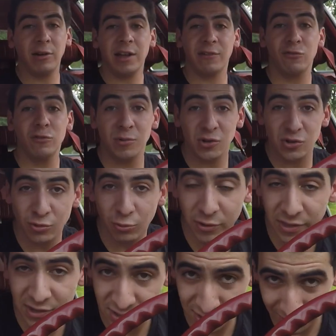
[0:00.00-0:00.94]
have room to
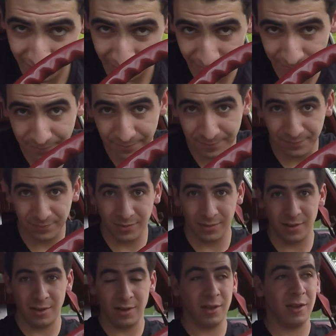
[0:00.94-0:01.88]
store this car.
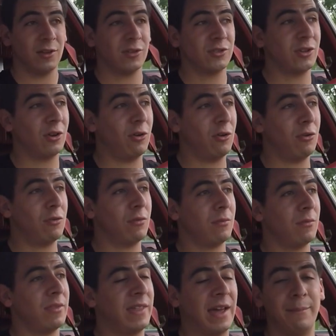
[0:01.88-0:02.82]
So
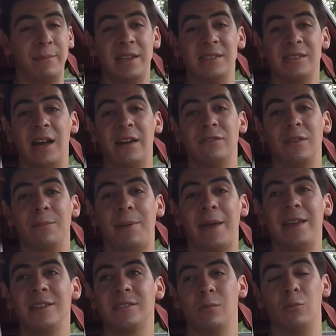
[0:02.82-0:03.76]
that means I have to
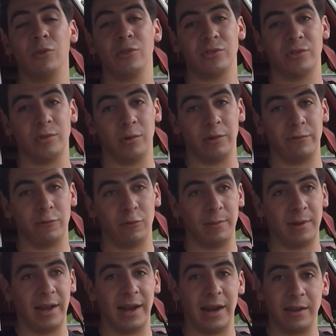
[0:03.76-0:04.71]
pay someone to store it for
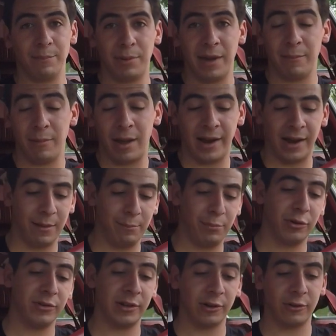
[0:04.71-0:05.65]
me. I gotta
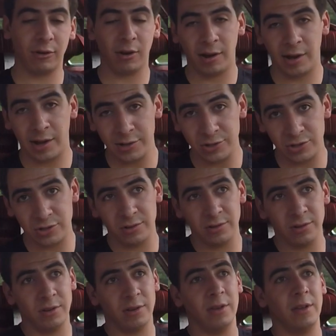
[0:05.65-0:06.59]
put in a garage,
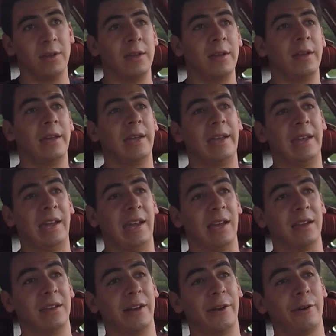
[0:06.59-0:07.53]

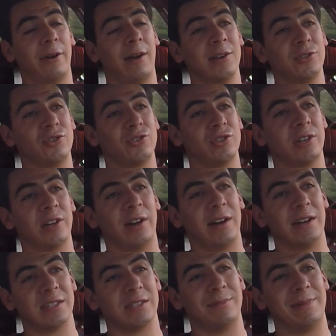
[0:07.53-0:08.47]
and a garage usually
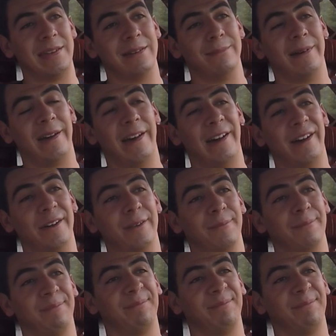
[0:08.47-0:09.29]
costs me about